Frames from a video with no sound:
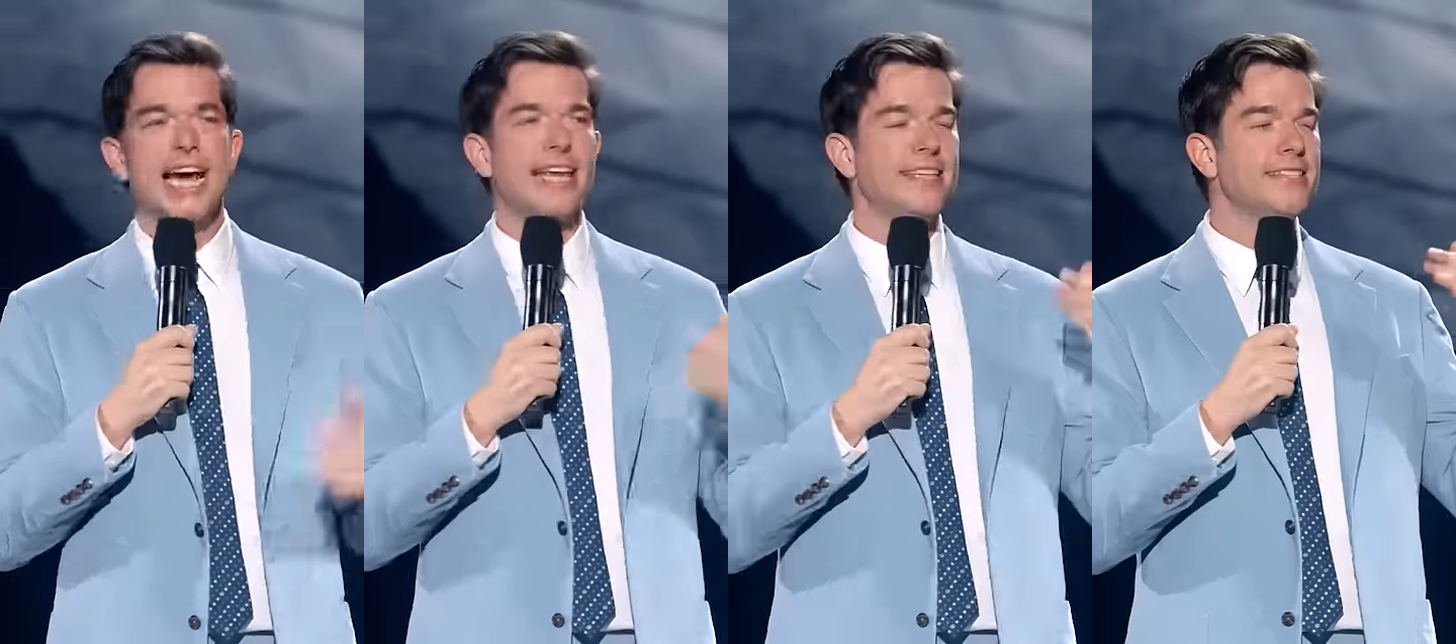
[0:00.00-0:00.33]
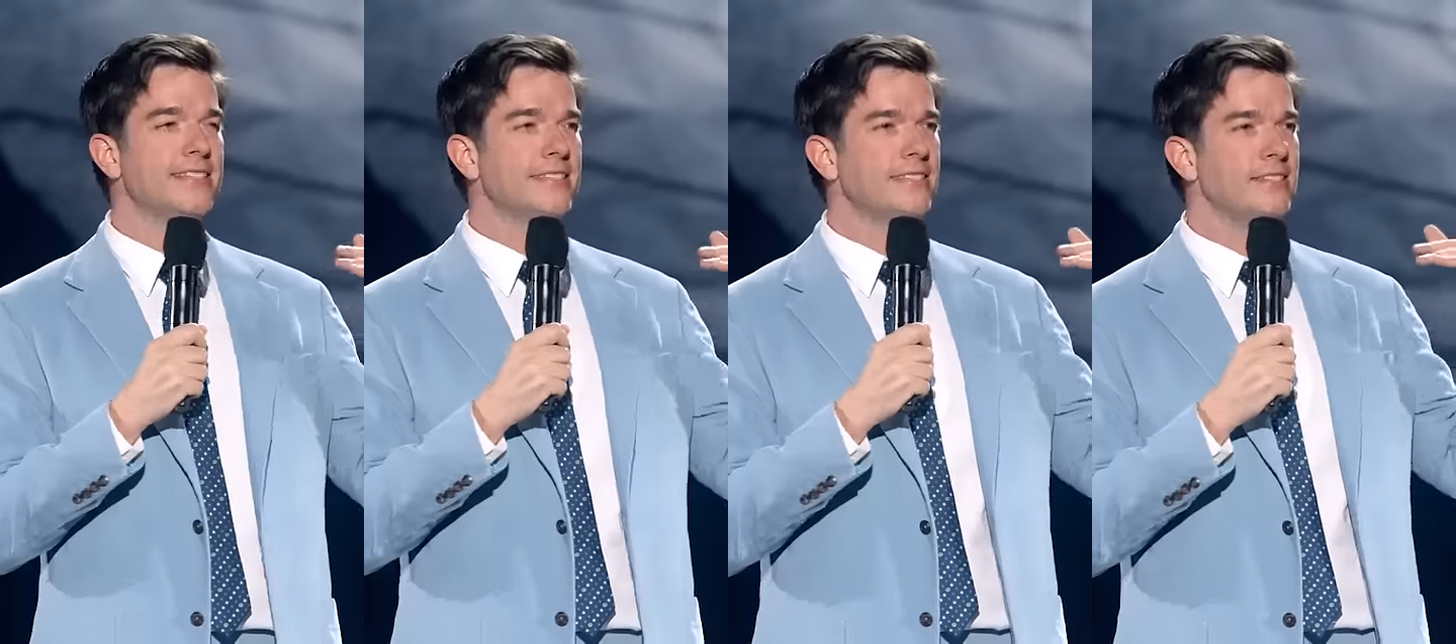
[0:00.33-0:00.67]
And
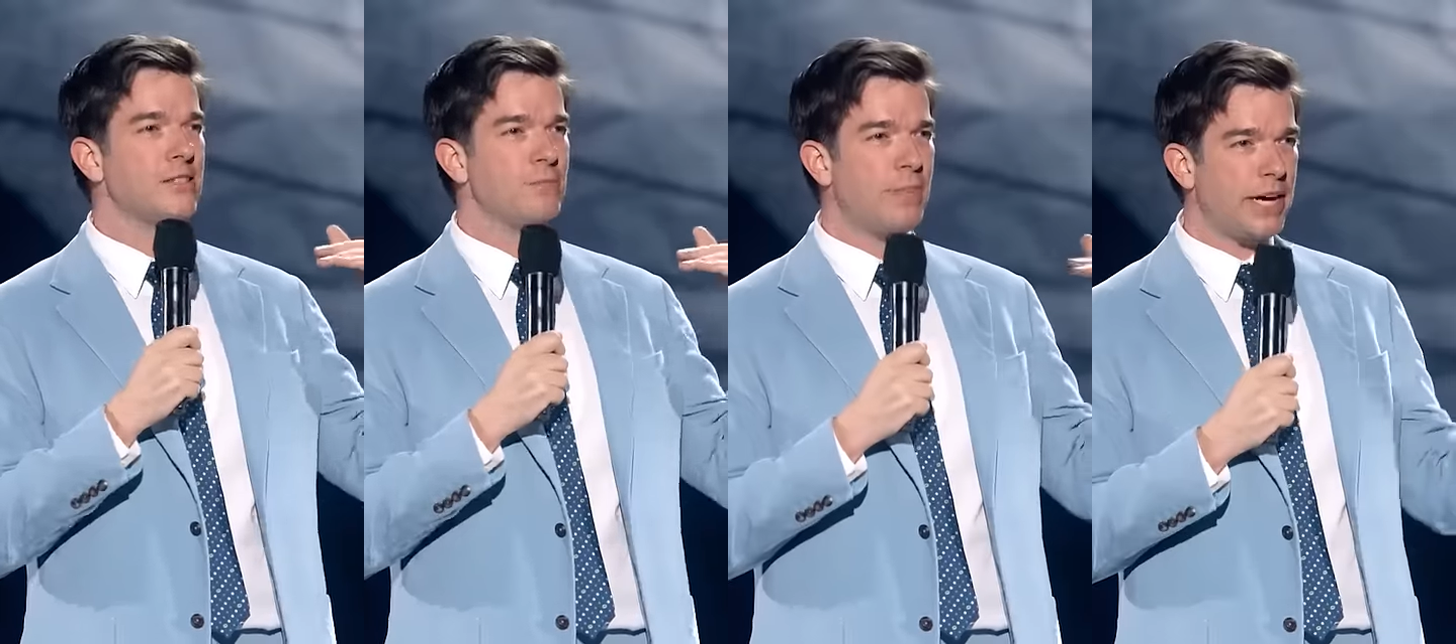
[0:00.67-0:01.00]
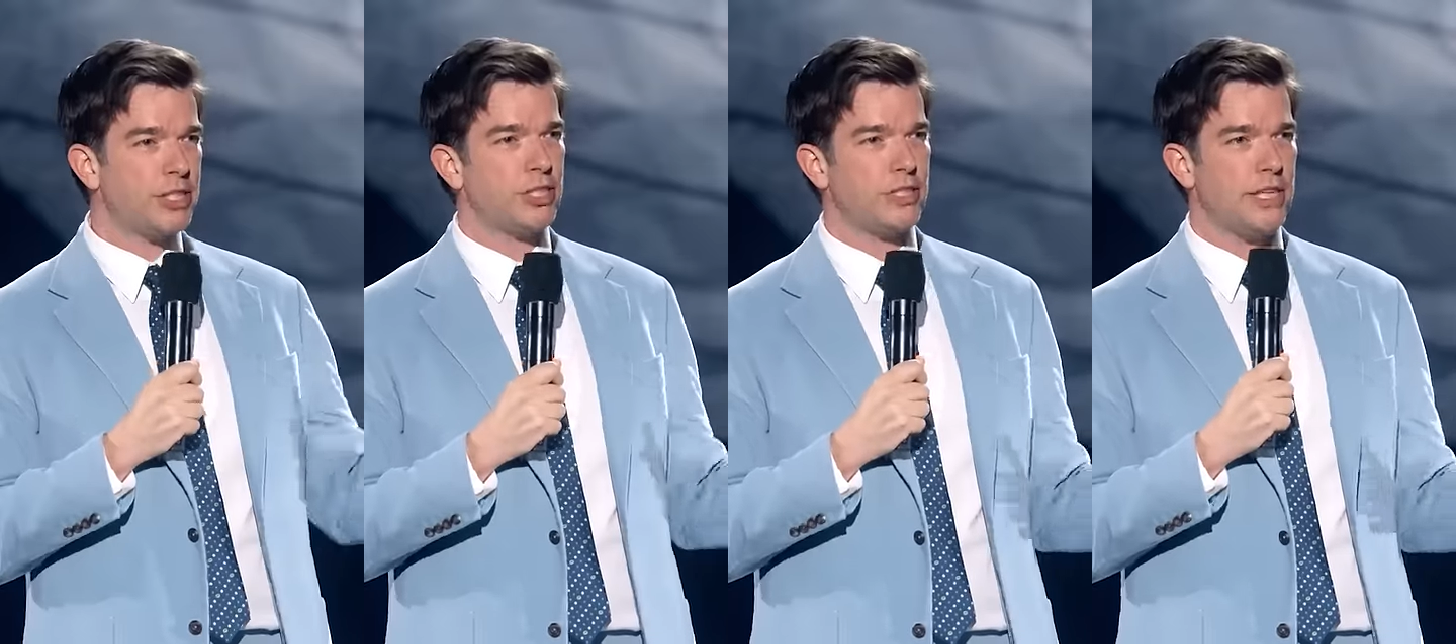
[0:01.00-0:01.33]
this is
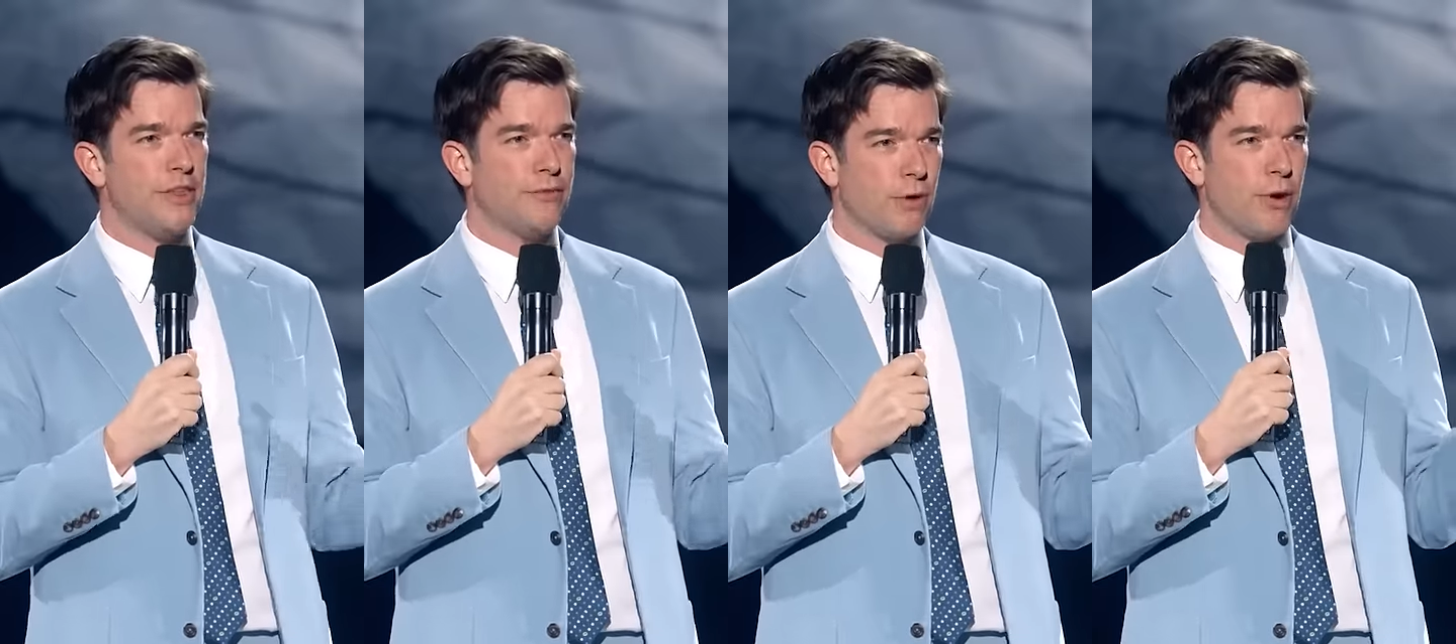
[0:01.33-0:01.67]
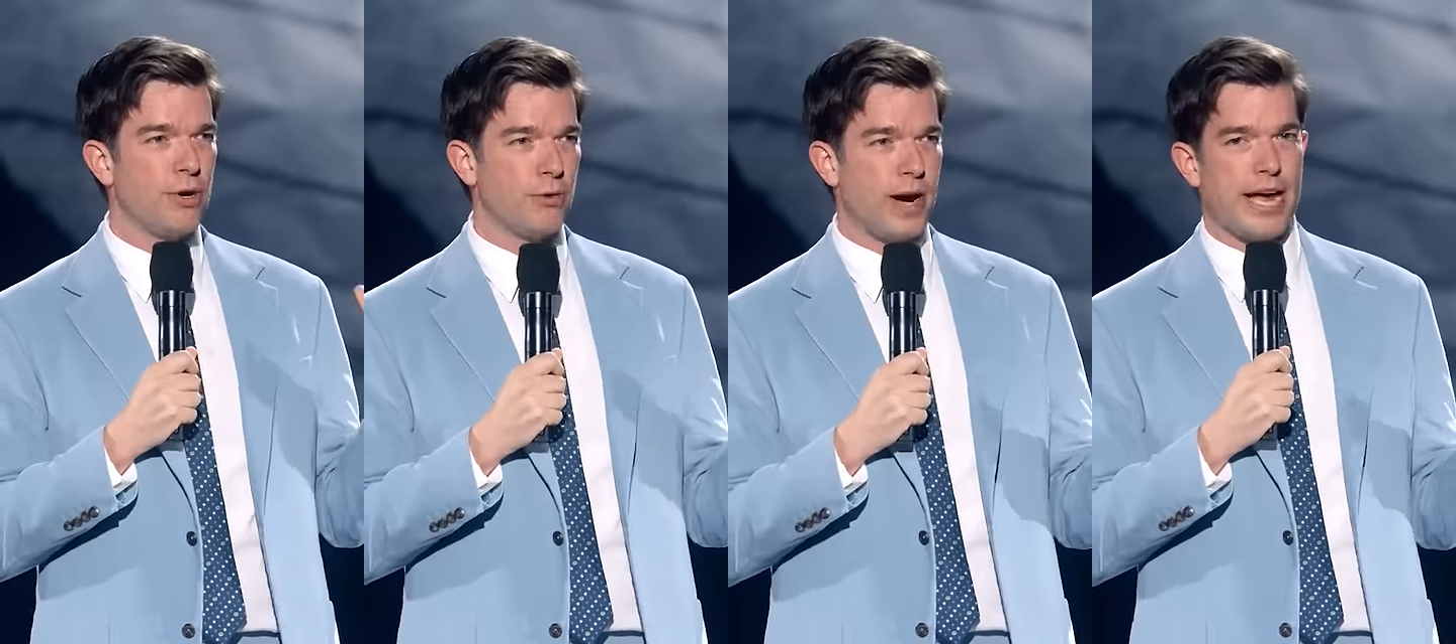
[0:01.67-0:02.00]
especially
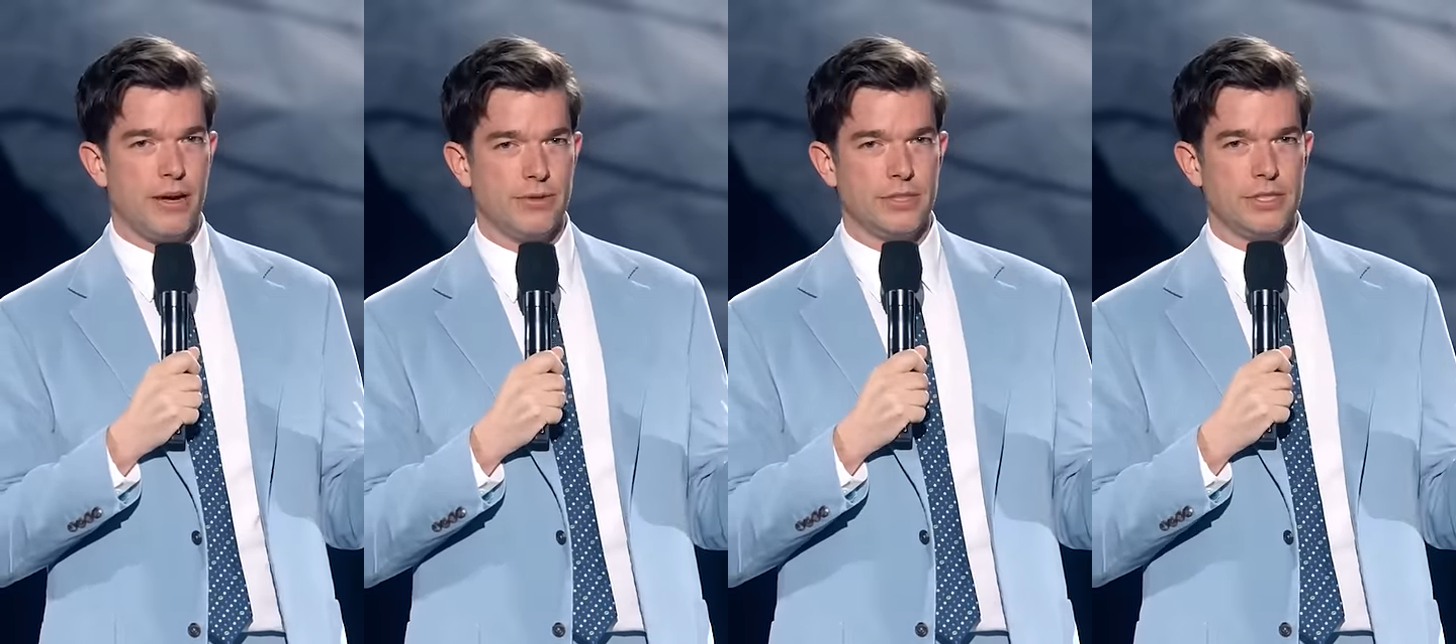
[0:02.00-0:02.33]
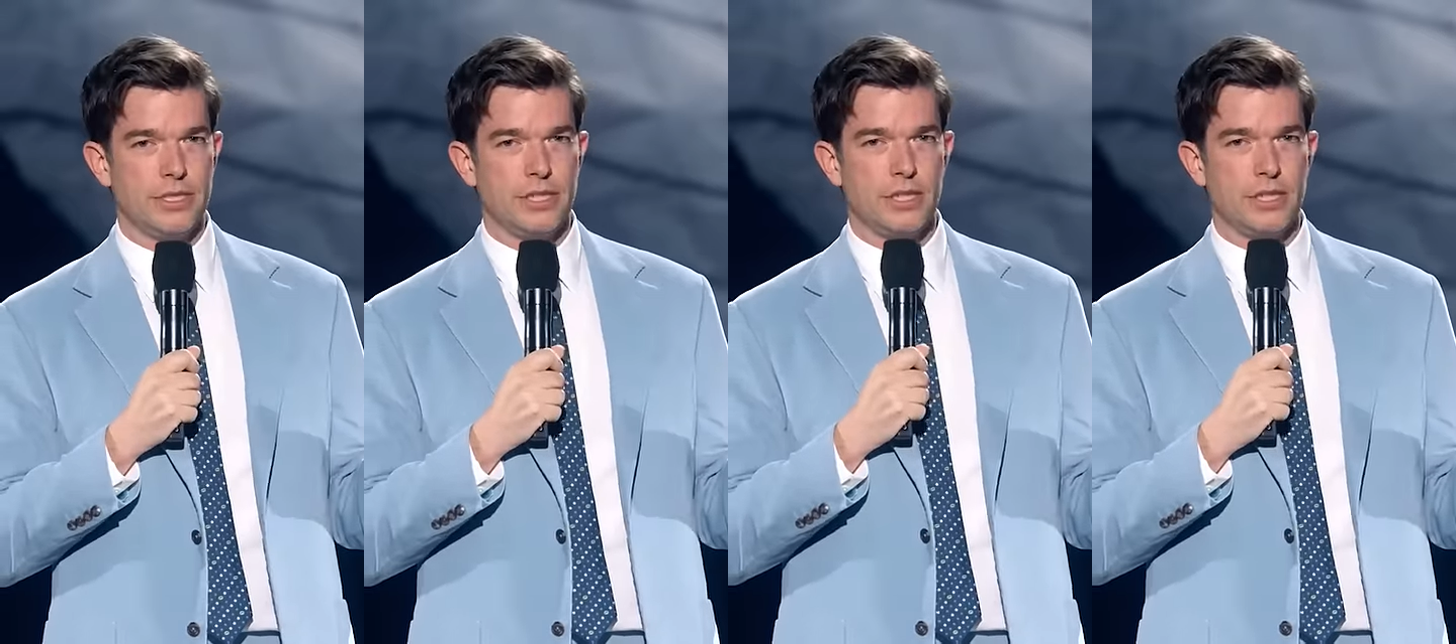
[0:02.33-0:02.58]
thrown around